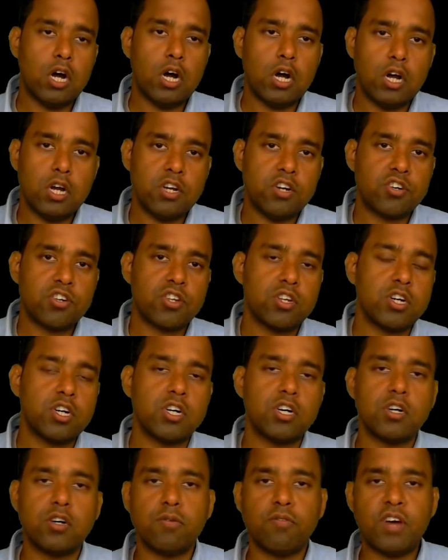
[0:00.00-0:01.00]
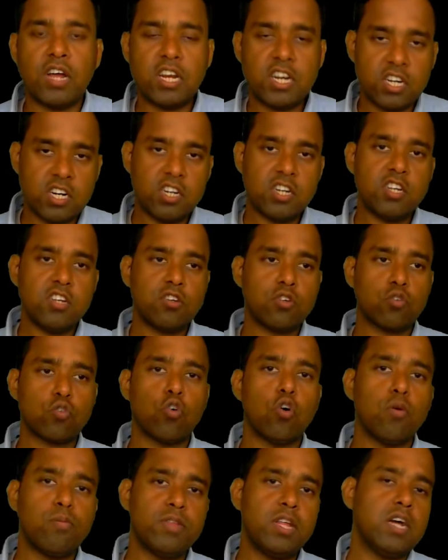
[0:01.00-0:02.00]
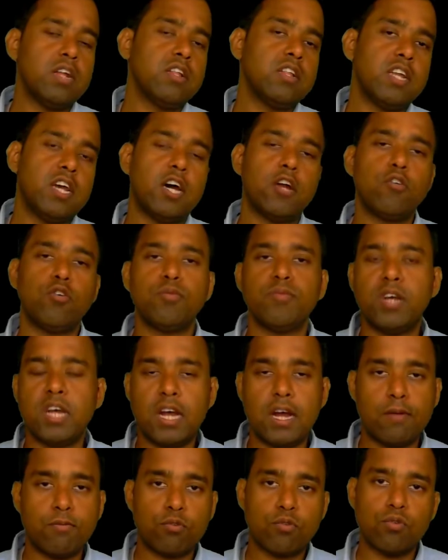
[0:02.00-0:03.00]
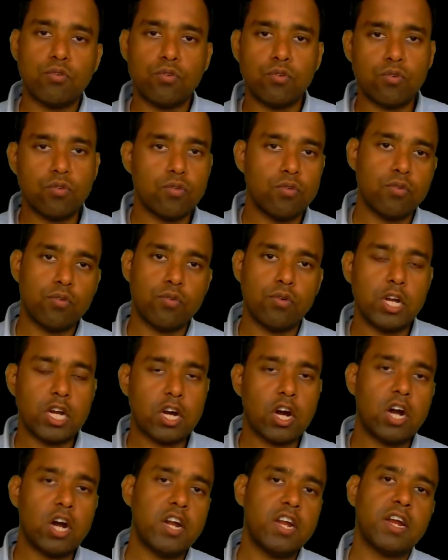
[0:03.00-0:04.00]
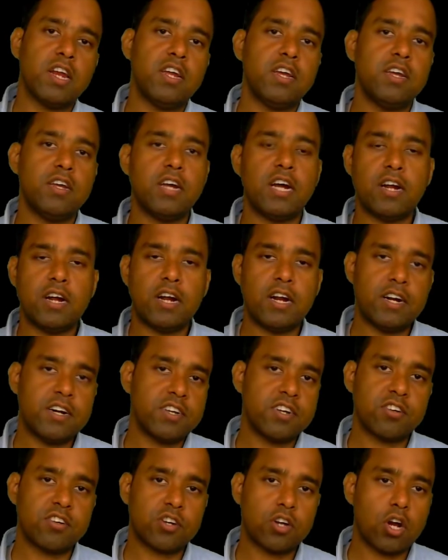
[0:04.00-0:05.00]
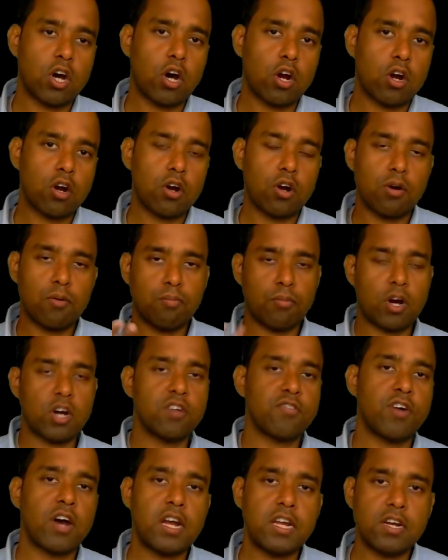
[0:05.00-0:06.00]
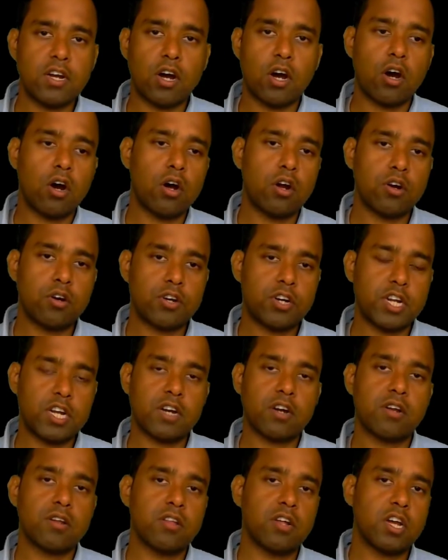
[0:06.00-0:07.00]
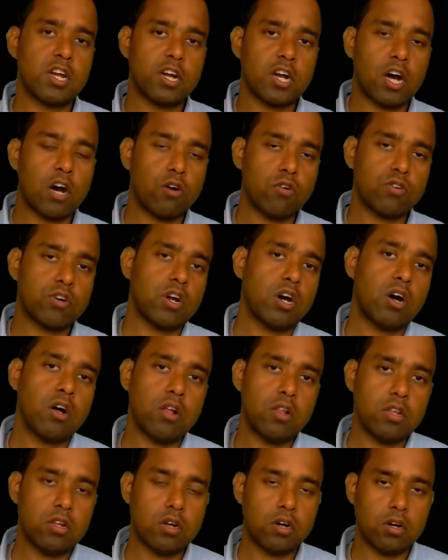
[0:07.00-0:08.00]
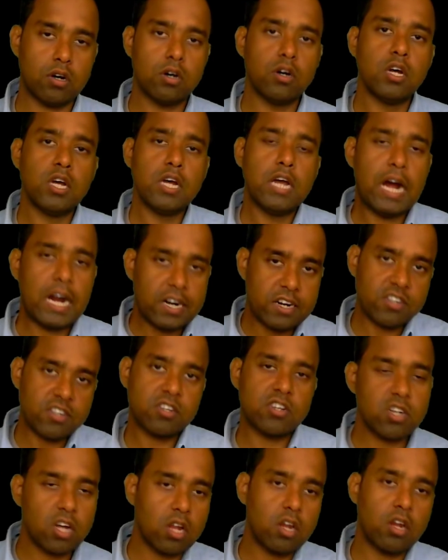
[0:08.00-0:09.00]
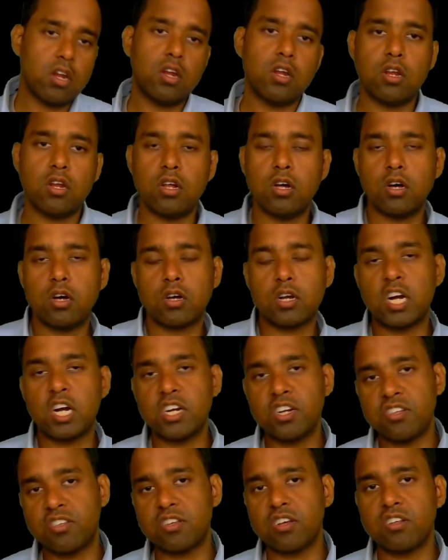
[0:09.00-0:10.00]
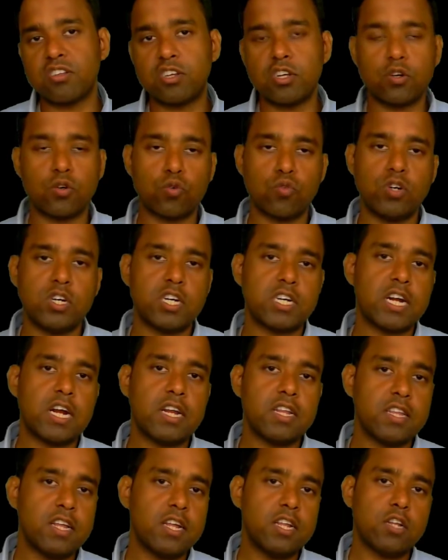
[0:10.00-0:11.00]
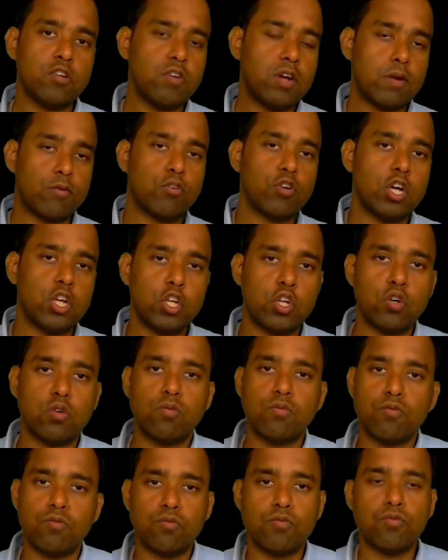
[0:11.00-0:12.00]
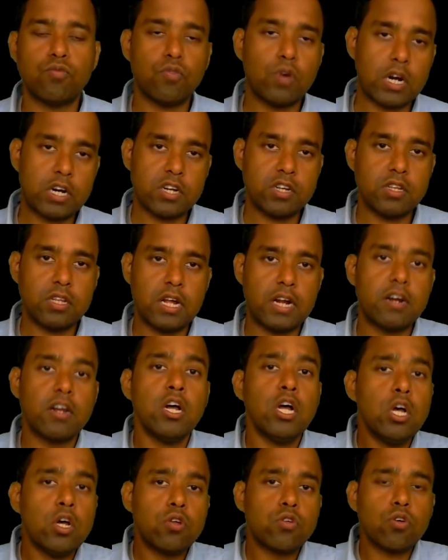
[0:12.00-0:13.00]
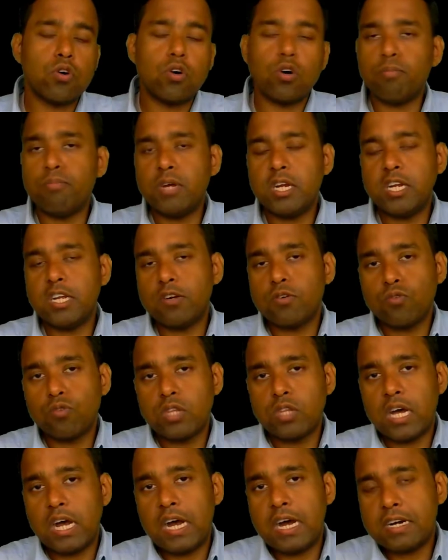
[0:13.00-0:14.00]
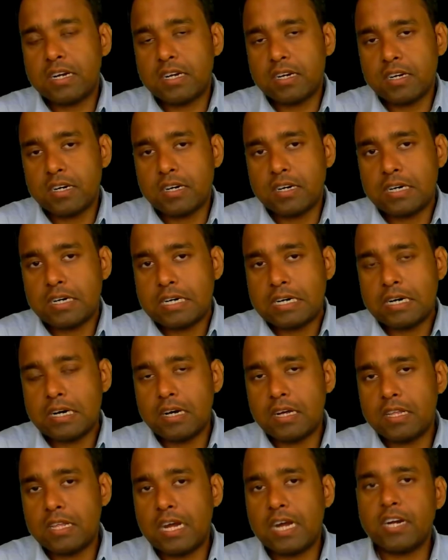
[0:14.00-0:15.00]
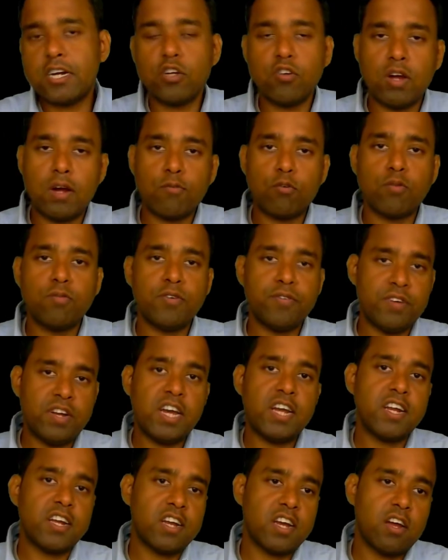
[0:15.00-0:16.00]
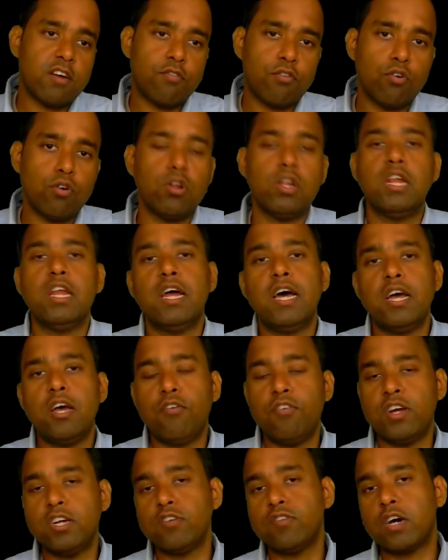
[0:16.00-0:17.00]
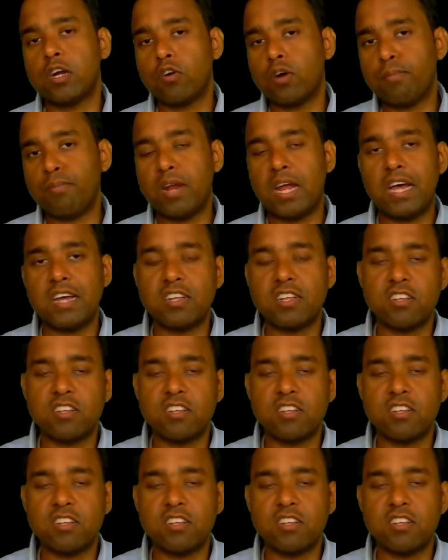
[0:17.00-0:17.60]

its validity scope, then there we may have to accordingly adjust or modify or take the account all the additional conditions into it, and then you have to assume what is that. So meaning to that that you have to be very careful when you are applying